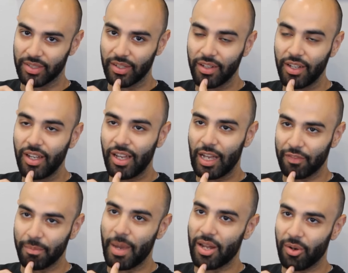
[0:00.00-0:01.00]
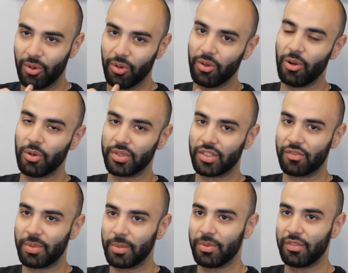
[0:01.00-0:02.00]
and have met a whole host of
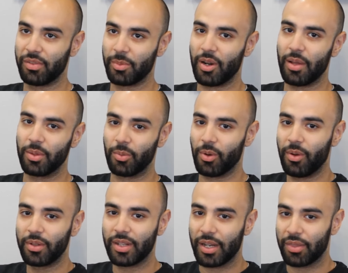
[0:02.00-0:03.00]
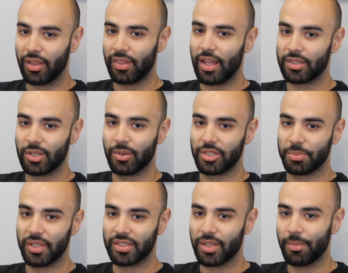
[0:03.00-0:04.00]
people from around the world. And I think that's always
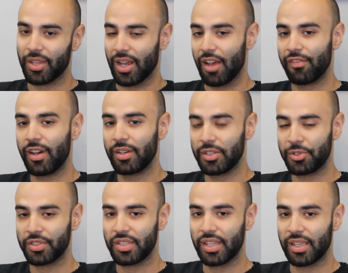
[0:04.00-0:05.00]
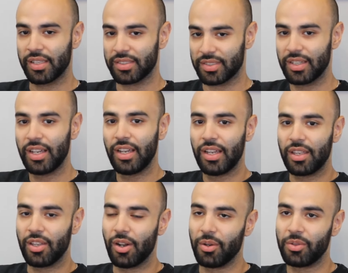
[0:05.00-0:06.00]
been something I found interesting is,
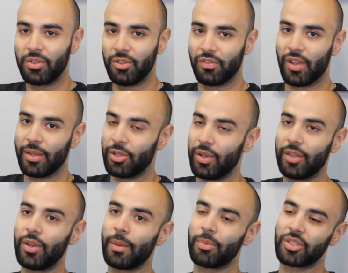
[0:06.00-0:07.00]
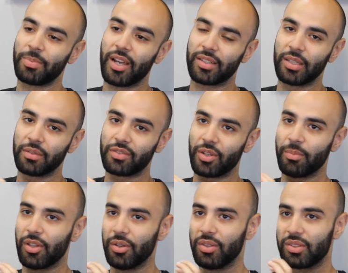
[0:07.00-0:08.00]
you get perspectives from
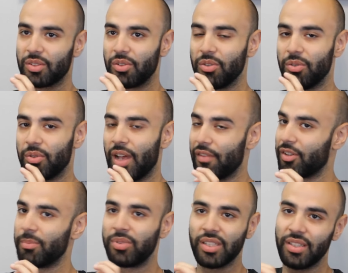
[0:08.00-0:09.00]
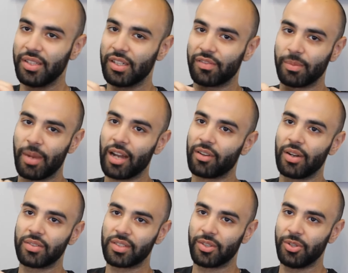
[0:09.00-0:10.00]
those who have completely different
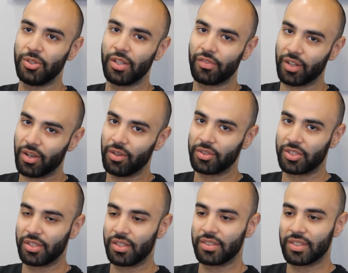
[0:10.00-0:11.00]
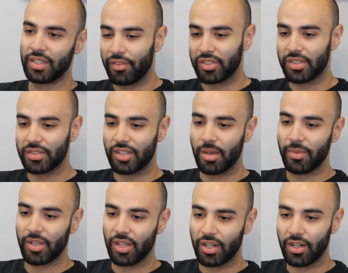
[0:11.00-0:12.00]
backgrounds than you, different cultures. And ever since
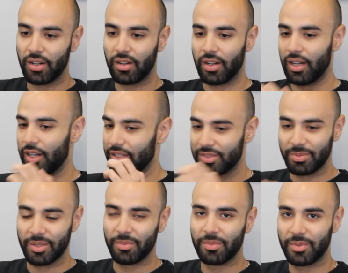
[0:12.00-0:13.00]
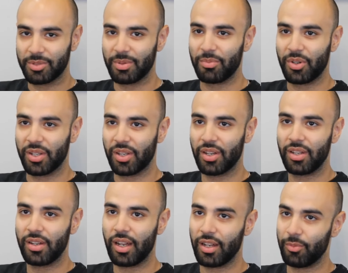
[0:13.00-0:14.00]
coming here, it's been pretty
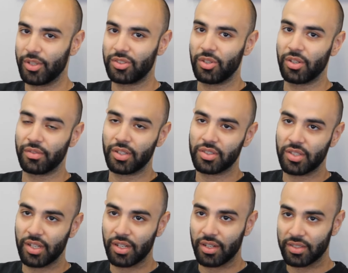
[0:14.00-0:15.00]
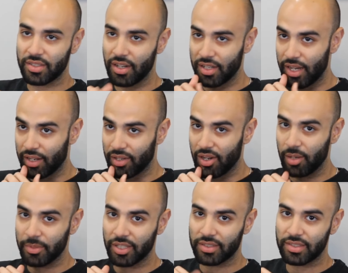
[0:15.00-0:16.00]
good. Went to university here, studied
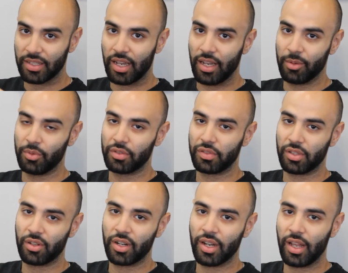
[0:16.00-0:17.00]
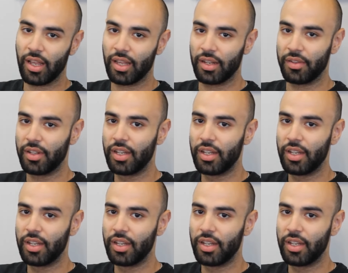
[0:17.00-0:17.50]
economics at Wilfrid Laurier, and